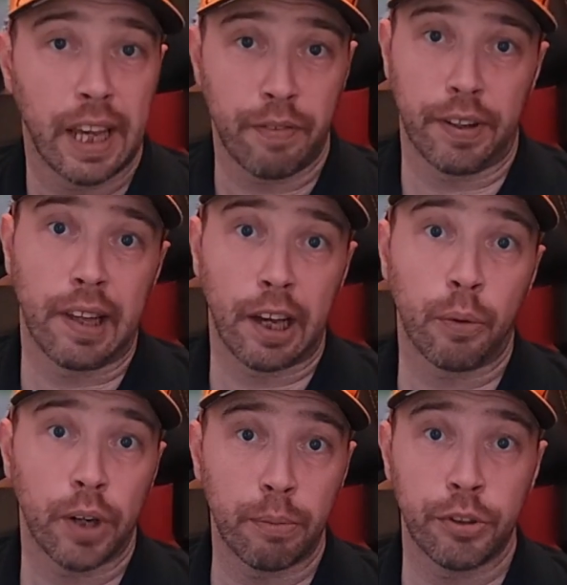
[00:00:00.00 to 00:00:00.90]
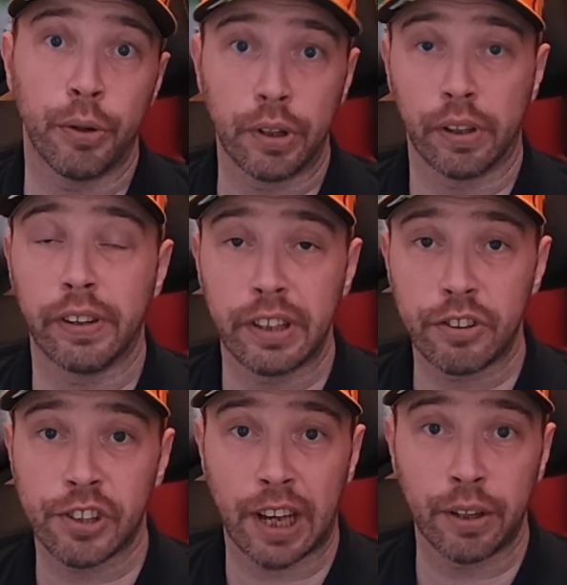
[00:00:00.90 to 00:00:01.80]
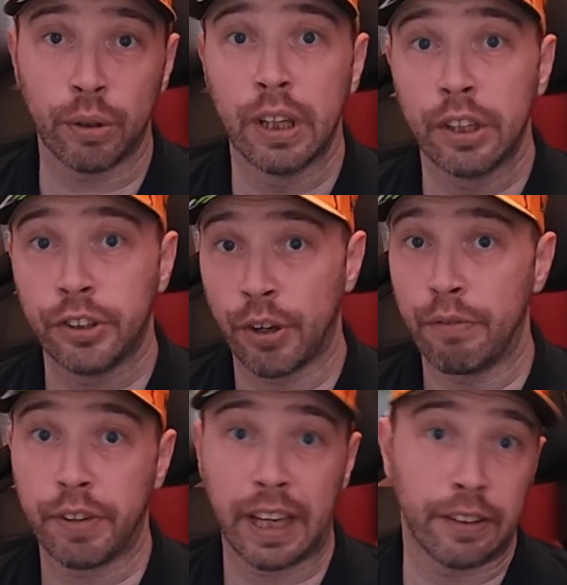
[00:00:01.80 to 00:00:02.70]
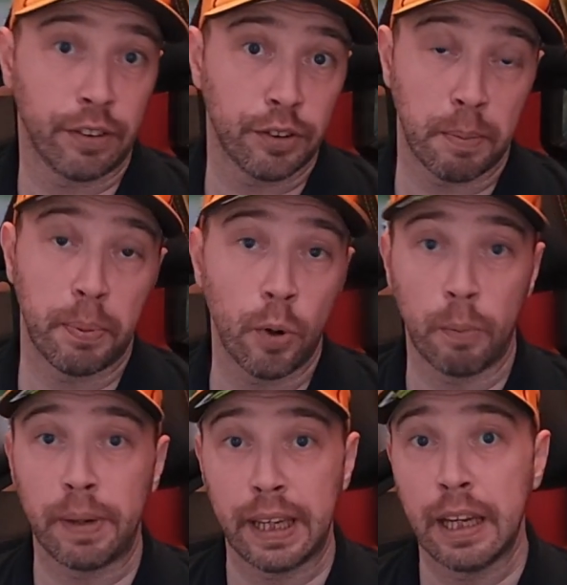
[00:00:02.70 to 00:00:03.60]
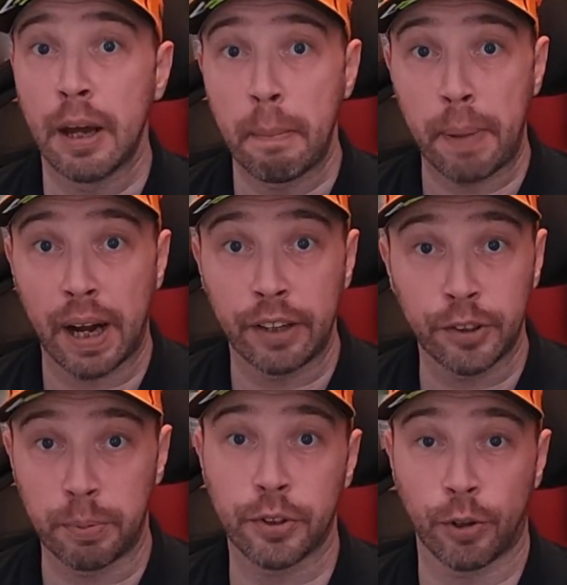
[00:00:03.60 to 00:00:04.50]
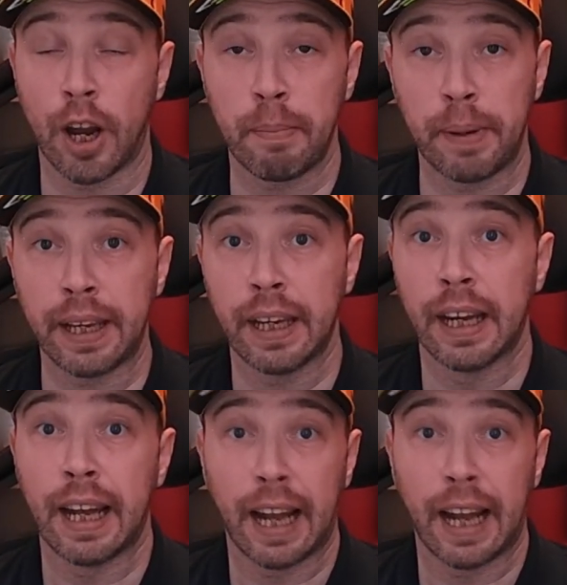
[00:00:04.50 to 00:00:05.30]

If you like what I'm doing on this channel, don't forget to support me by subscribing,